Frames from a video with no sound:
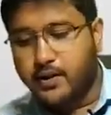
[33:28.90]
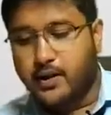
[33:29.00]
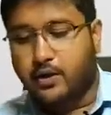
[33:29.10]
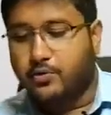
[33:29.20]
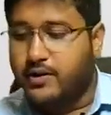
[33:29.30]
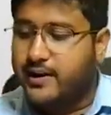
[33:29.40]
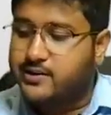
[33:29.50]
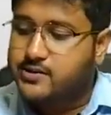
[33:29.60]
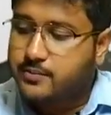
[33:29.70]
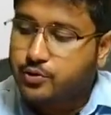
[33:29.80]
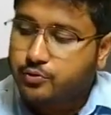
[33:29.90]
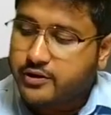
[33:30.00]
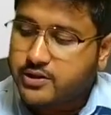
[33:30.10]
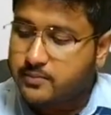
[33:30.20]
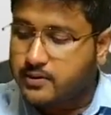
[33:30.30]
Now let's jump to
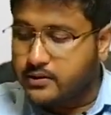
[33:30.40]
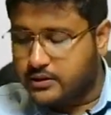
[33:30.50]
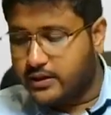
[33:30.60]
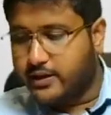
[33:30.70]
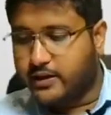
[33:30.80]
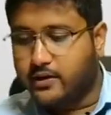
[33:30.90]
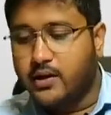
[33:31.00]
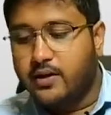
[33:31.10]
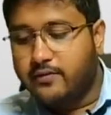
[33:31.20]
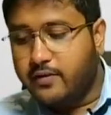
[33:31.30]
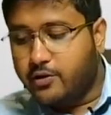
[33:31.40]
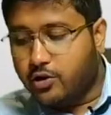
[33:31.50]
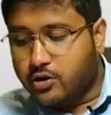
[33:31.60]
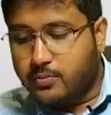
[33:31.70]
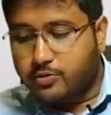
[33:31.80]
question number 3 here. When we
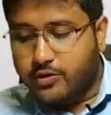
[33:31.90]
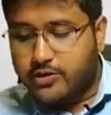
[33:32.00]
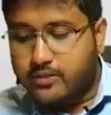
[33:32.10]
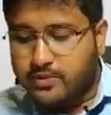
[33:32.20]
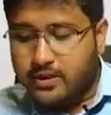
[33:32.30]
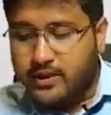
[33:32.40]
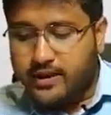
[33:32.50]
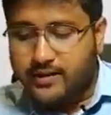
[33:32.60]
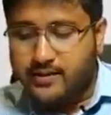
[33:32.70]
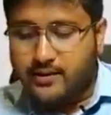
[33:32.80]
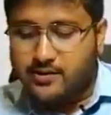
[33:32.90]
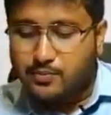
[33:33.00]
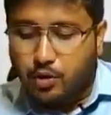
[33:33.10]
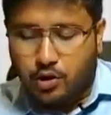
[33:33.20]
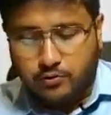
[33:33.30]
talk about question number 3, it's a
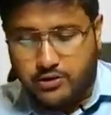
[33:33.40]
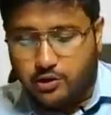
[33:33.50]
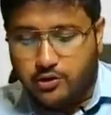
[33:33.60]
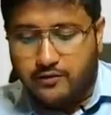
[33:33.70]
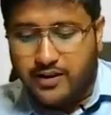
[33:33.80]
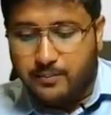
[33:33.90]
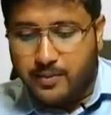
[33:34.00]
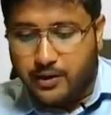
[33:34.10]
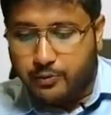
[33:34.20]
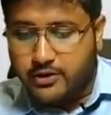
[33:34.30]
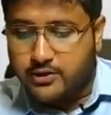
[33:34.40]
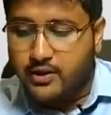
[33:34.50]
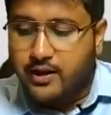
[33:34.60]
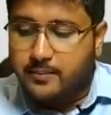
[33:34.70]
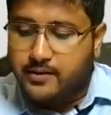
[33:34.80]
small question, not a very big
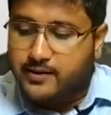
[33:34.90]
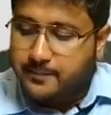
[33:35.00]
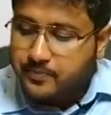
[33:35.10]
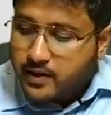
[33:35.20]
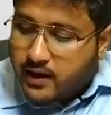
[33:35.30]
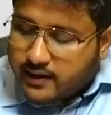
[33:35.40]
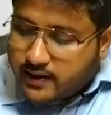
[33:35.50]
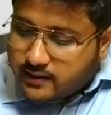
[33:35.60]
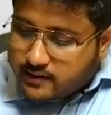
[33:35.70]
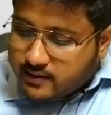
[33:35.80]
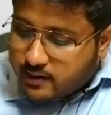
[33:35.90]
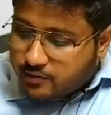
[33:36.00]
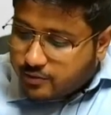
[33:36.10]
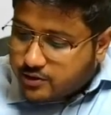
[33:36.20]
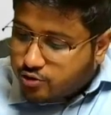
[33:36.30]
question, but see, again the similar
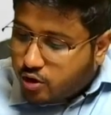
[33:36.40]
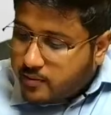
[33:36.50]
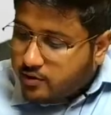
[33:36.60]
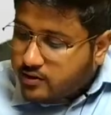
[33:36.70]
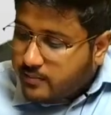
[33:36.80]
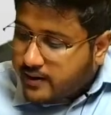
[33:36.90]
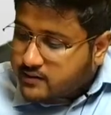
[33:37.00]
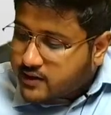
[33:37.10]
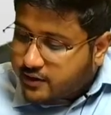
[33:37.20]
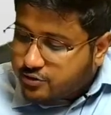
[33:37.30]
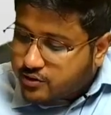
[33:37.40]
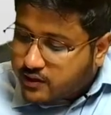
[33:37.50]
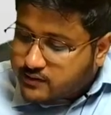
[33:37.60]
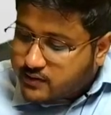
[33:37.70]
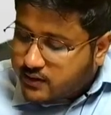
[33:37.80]
question. Comment on the matters that you should
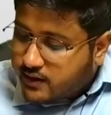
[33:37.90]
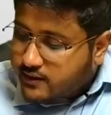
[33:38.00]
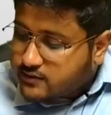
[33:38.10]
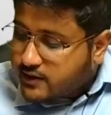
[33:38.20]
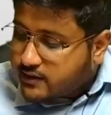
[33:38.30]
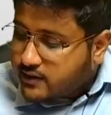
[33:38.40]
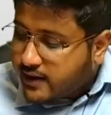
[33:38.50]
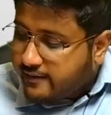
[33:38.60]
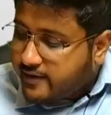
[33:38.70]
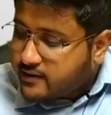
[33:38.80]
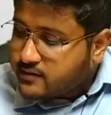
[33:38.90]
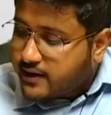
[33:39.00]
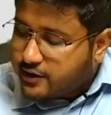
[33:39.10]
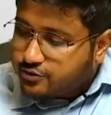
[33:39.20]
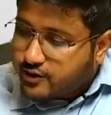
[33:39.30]
consider and state the evidence
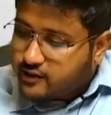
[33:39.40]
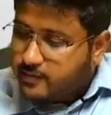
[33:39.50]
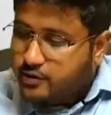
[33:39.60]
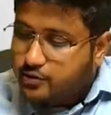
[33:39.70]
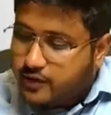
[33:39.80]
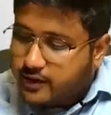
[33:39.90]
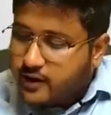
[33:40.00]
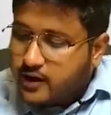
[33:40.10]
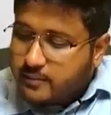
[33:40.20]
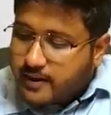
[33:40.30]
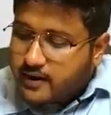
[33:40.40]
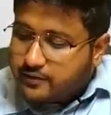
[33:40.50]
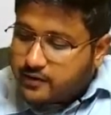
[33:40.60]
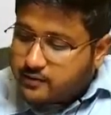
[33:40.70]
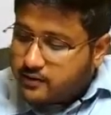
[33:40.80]
that you should expect to find. My dear
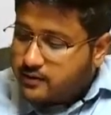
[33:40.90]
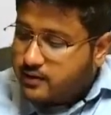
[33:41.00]
friends,